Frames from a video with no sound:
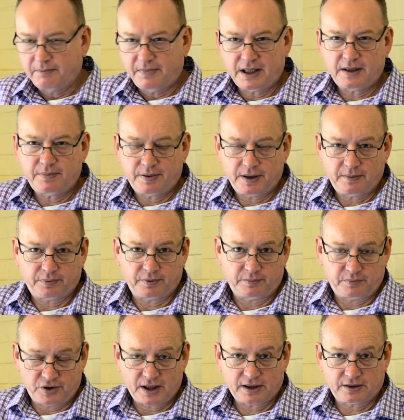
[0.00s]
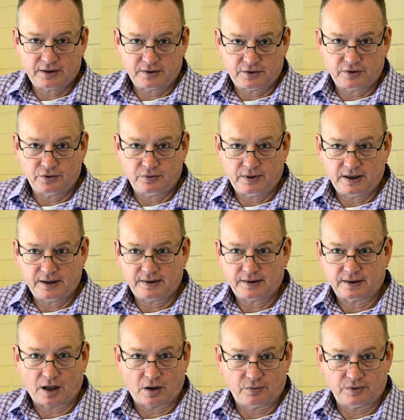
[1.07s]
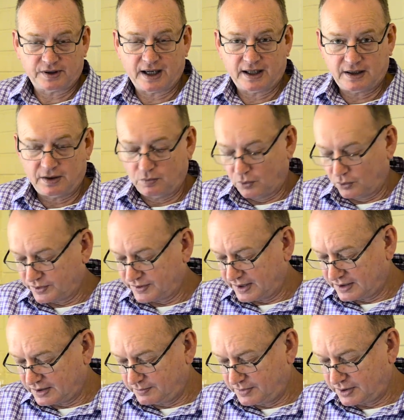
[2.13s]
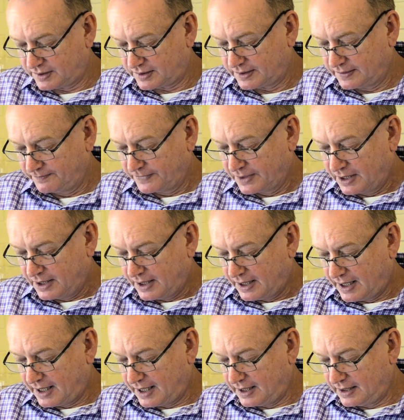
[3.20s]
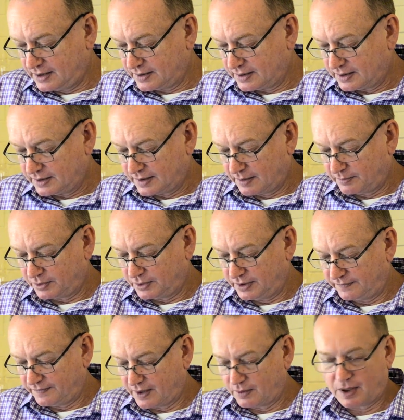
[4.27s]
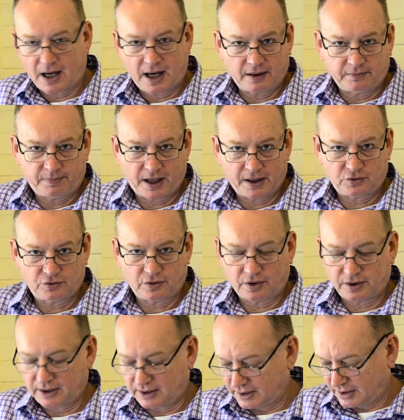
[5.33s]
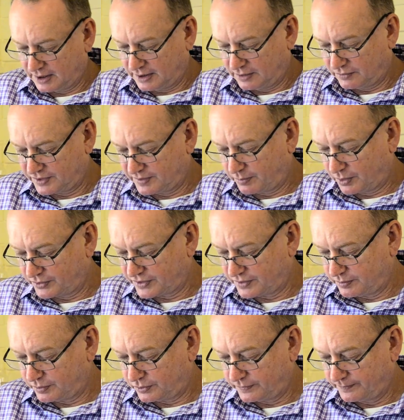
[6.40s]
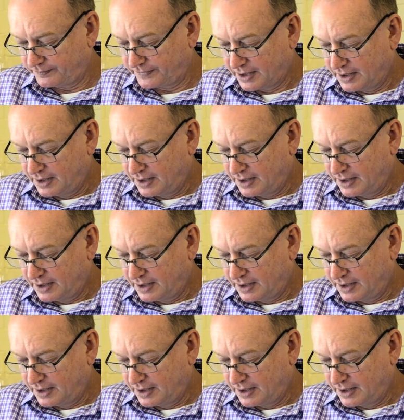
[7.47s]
Many people objected to Owen's anti-war sentiments, and they believed they were unpatriotic and irresponsible.